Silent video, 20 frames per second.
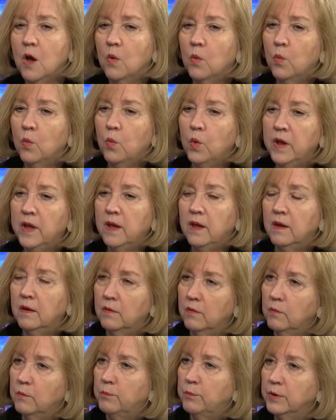We
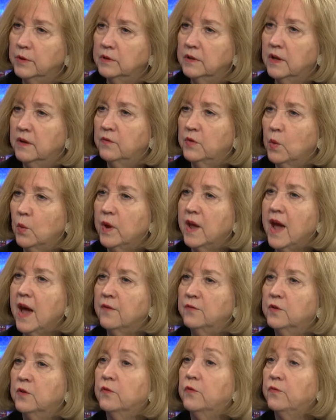believe that we
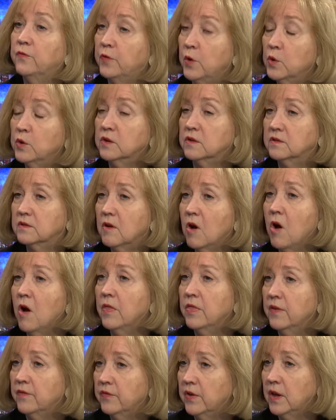have to focus
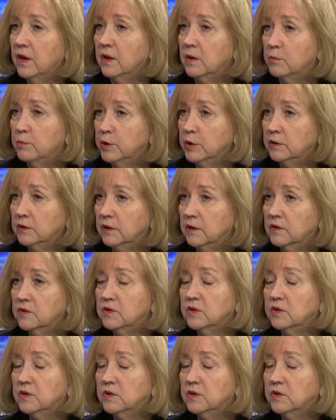on the vacant buildings.